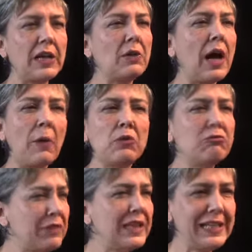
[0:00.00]
I would
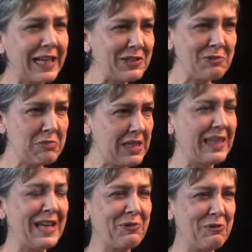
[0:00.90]
really like to
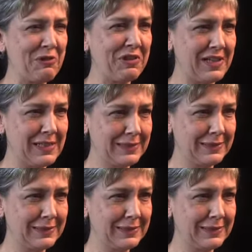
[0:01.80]
meet that author?